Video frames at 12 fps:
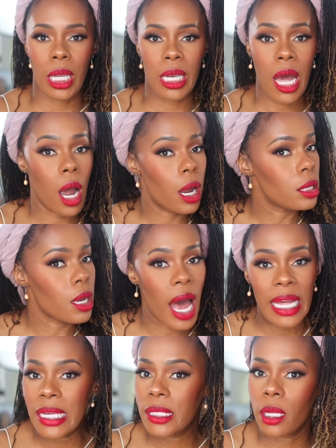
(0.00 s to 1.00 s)

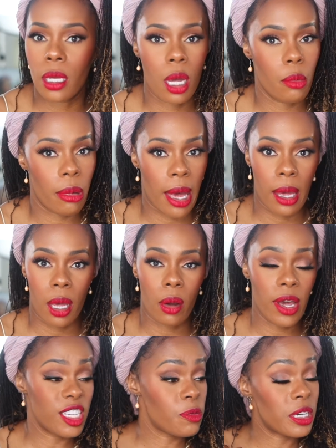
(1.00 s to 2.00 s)
Not easy to come by,
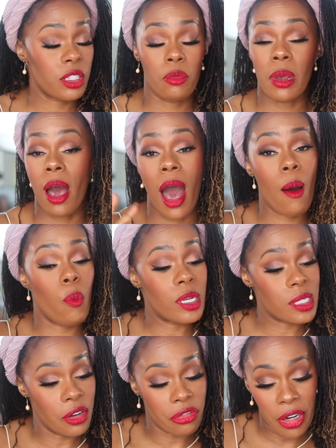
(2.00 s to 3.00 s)
okay? Especially now, I
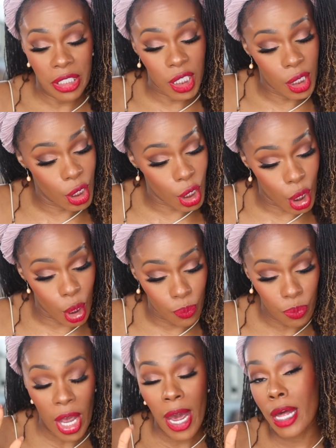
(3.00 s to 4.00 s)
wasn't a freshy girl
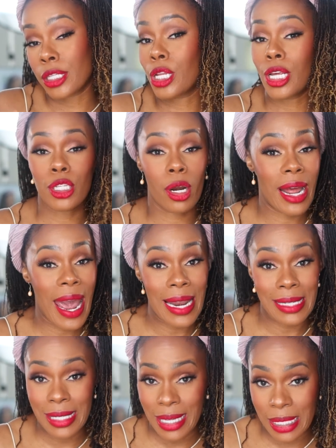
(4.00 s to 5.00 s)
until I started
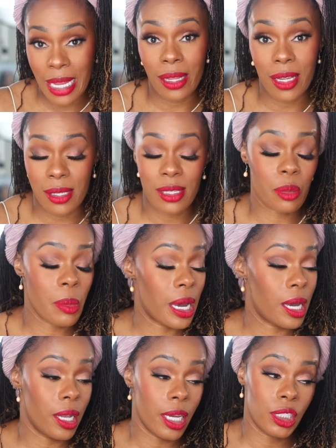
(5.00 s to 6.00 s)
adding scents like this into my
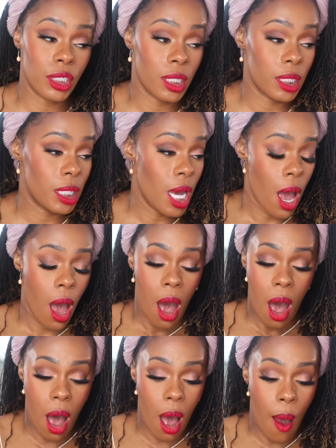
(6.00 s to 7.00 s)
collection.
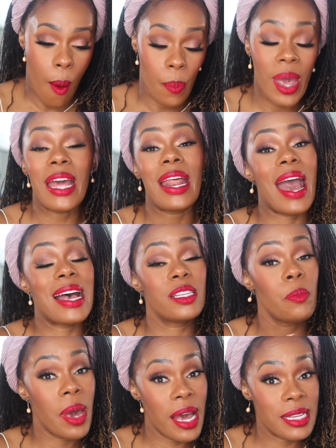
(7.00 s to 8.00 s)
It has a
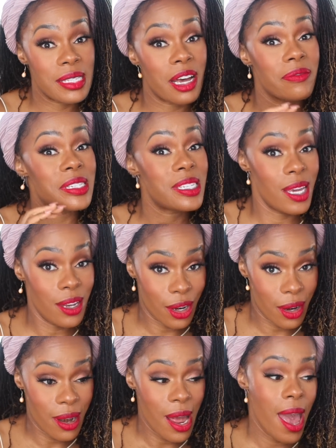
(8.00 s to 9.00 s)
base of
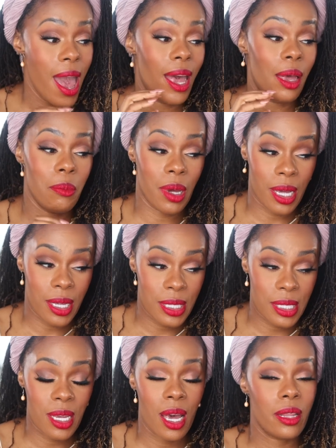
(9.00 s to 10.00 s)
cedar and
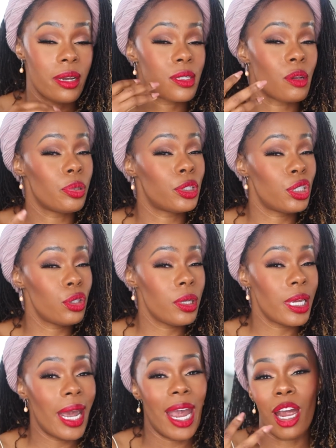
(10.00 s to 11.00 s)
musk. There's some
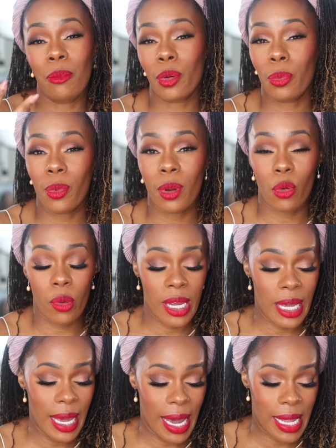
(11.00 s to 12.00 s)
patchouli,
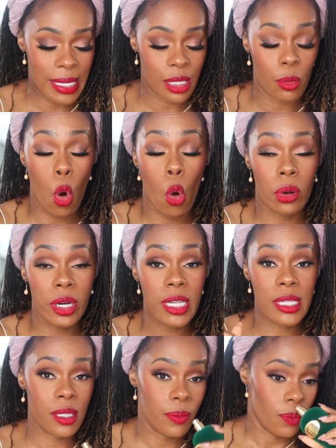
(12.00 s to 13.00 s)
ambergris, and some
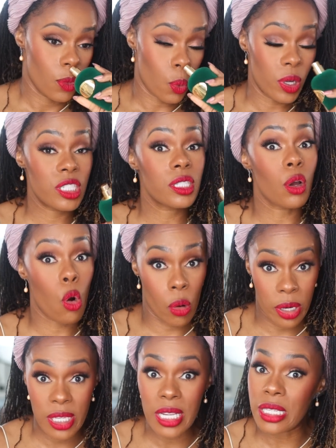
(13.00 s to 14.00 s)
orris, which the
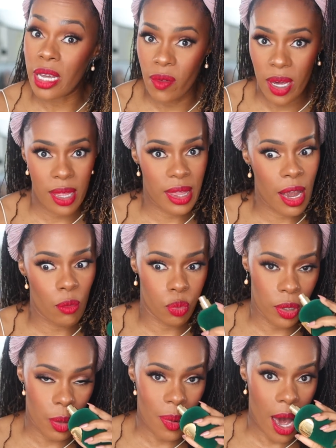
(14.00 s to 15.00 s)
orris is giving it that
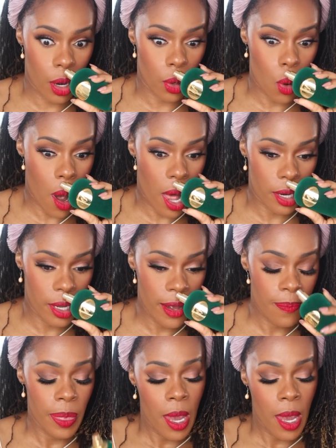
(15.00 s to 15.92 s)
really powdery quality.